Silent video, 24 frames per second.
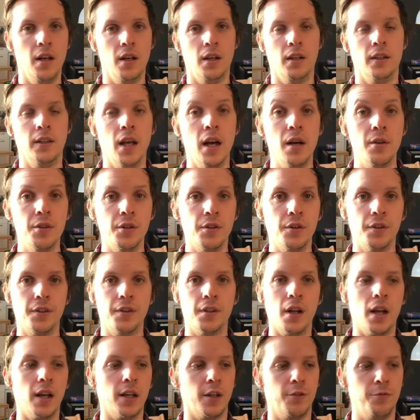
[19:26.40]
And now you
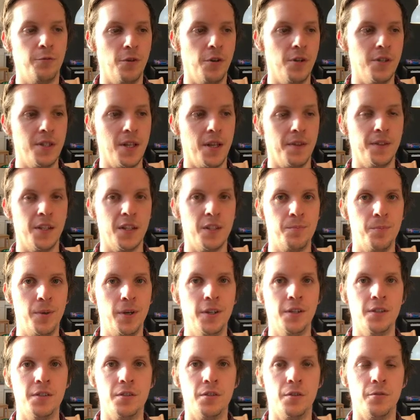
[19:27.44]
got like a first-hand
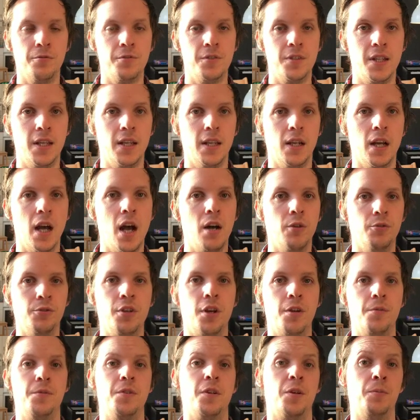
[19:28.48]
experience of seeing how
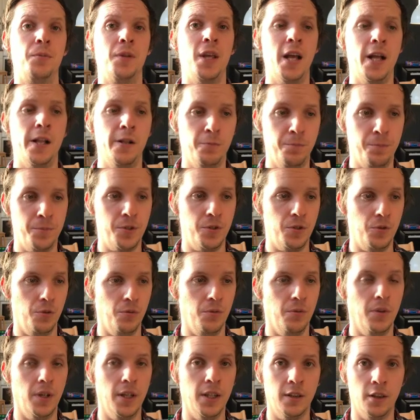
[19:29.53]
TypeScript helps you.
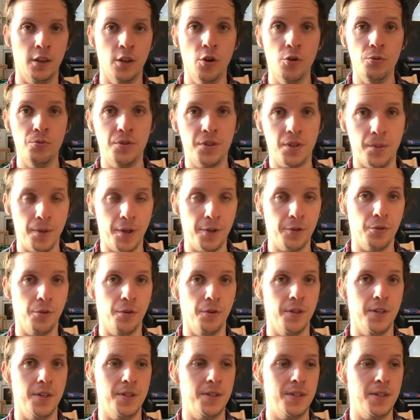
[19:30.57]
It knows about
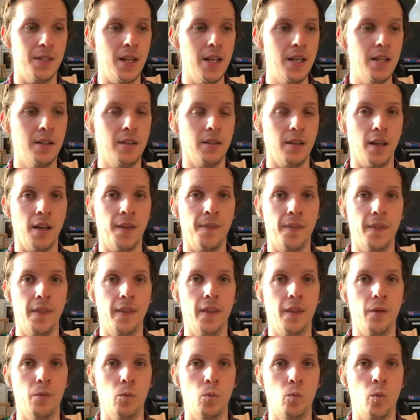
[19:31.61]
all the state
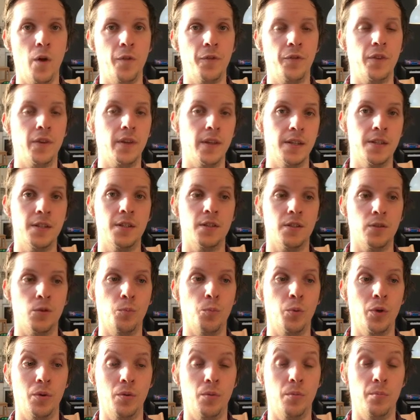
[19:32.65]
and what is to
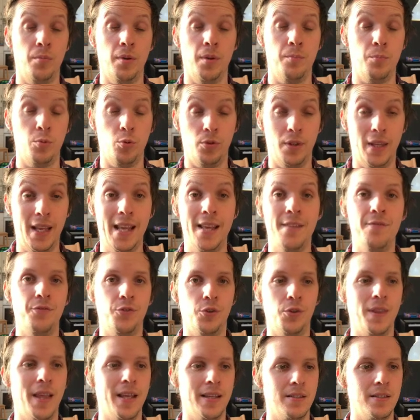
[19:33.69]
be put
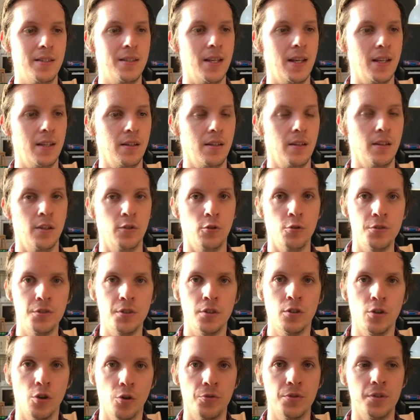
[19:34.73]
into that state. It
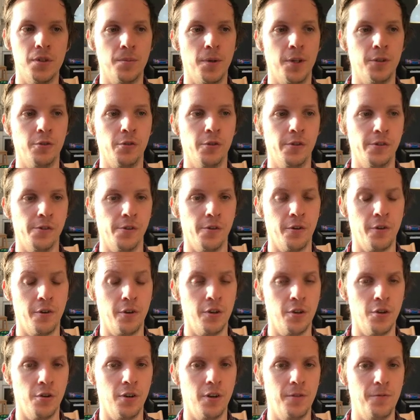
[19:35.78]
also knows about all
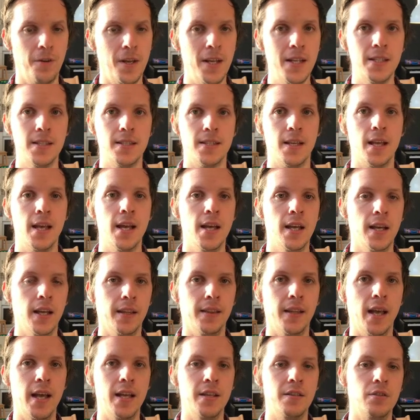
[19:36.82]
your effects.
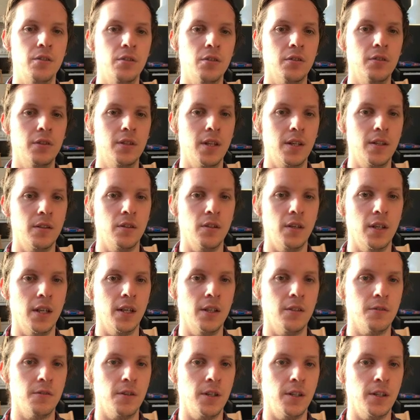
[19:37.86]
And as you continue
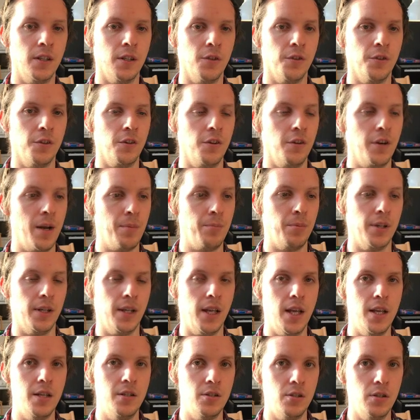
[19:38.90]
iterating on your
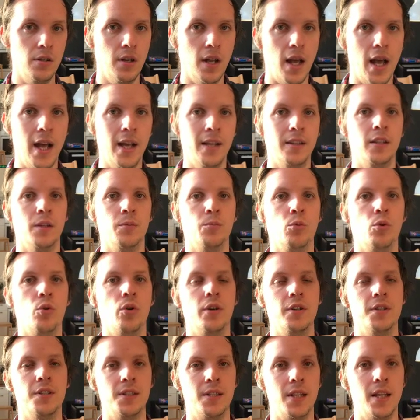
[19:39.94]
application, adding
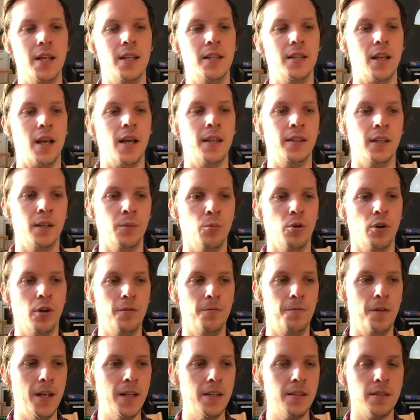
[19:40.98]
more state, adding more
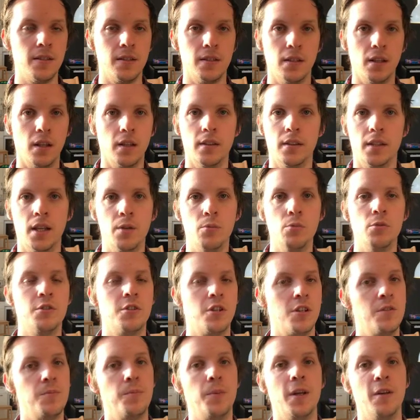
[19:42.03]
effects, they will
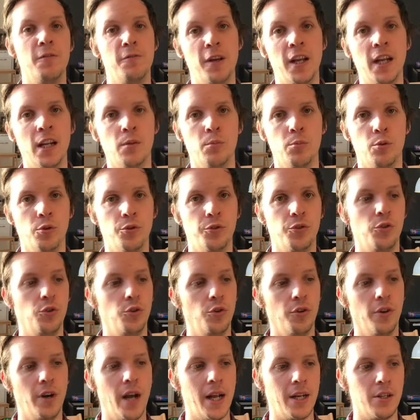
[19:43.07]
just be available to
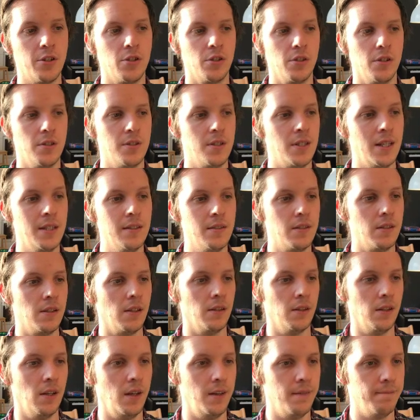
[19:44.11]
your actions
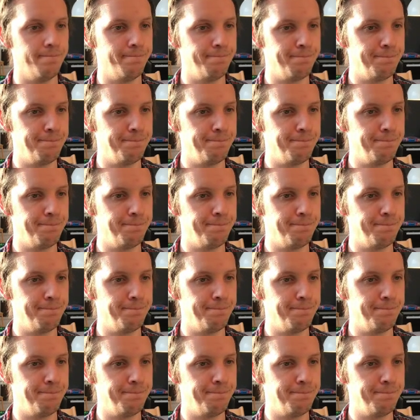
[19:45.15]
instantly.